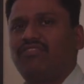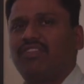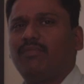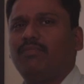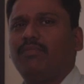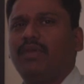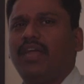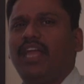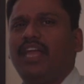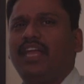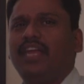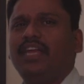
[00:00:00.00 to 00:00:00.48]

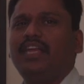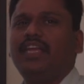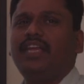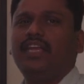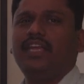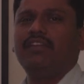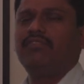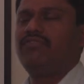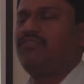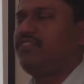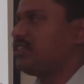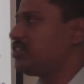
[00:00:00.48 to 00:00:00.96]
from
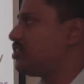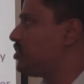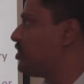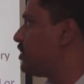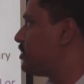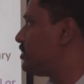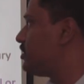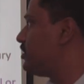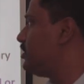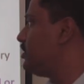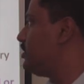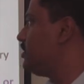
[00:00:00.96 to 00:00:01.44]
any
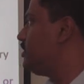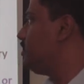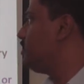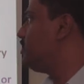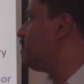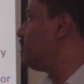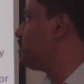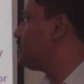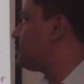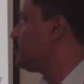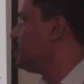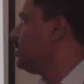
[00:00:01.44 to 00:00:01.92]
infectious
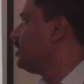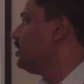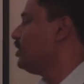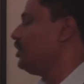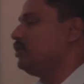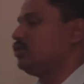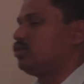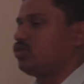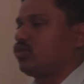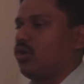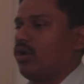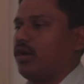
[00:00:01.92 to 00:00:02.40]

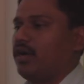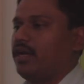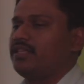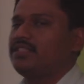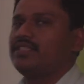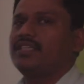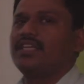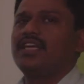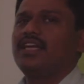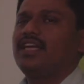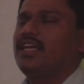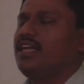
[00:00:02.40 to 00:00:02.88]
diseases is called
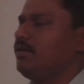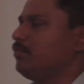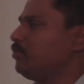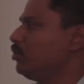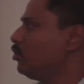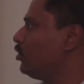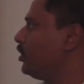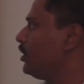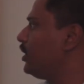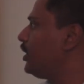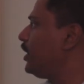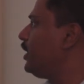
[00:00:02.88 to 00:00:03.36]
as
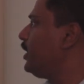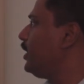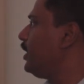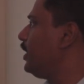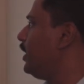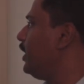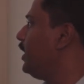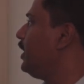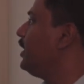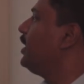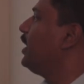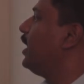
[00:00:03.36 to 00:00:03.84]

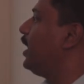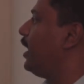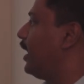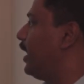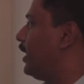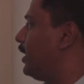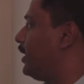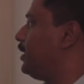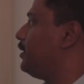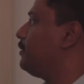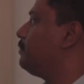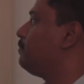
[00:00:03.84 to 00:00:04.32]
immunity in
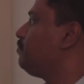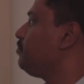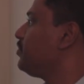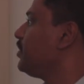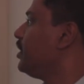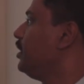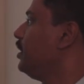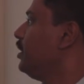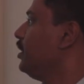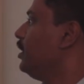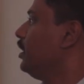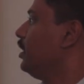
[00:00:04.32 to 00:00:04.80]
Latin.
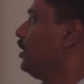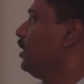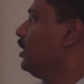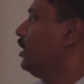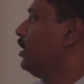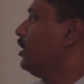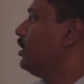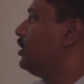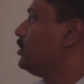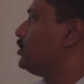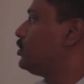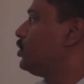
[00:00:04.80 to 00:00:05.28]

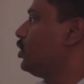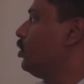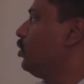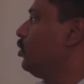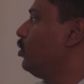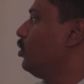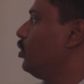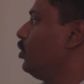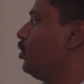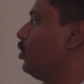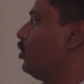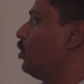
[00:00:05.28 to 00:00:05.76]

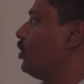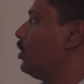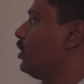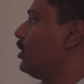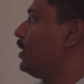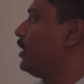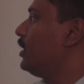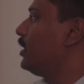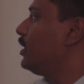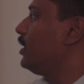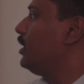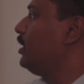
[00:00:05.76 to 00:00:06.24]
So
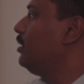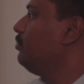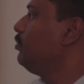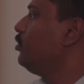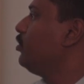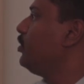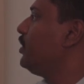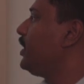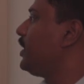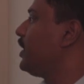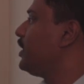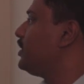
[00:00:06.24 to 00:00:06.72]

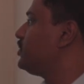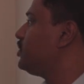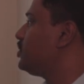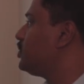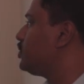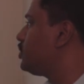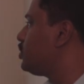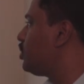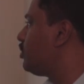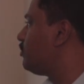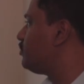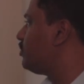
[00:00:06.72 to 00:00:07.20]
immunity
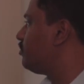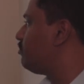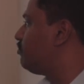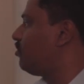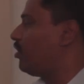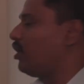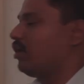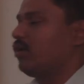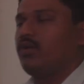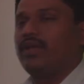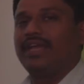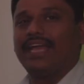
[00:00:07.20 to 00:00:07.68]
consists of the
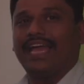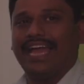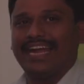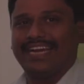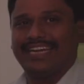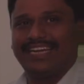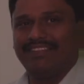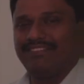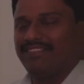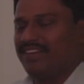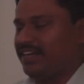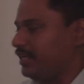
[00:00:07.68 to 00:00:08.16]
following
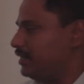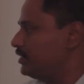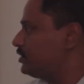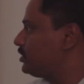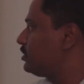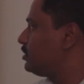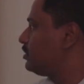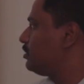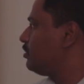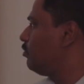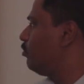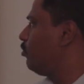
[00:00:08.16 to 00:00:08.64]

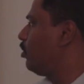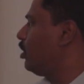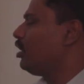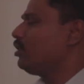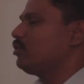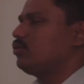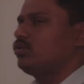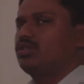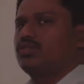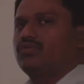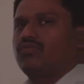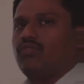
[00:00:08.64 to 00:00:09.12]
activities. What
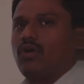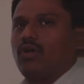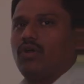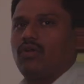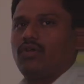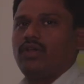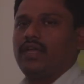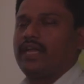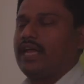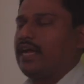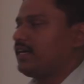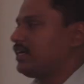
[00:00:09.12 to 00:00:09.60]
are those
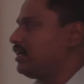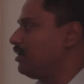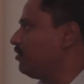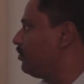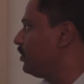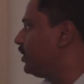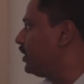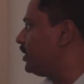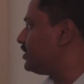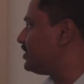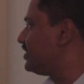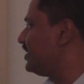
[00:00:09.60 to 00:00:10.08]
following
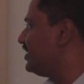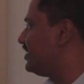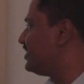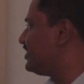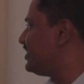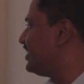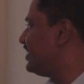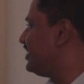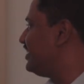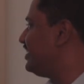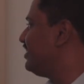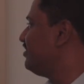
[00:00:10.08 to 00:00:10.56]
activities? It
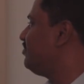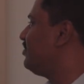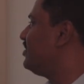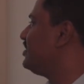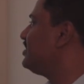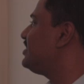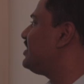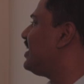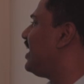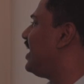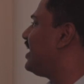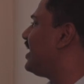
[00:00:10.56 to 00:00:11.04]
is a
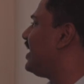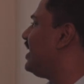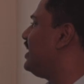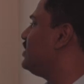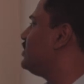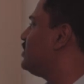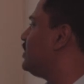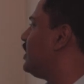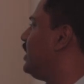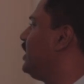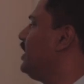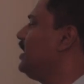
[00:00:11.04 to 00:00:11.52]
defense
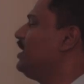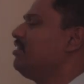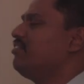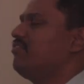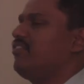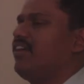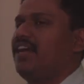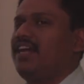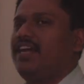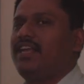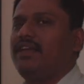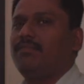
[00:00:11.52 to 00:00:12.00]
against
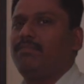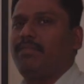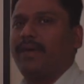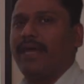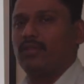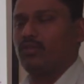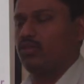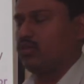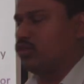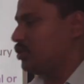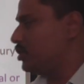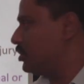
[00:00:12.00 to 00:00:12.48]
invading
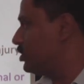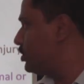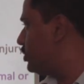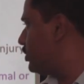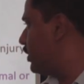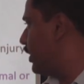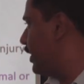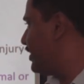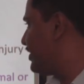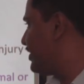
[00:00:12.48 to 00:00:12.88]
pathogens,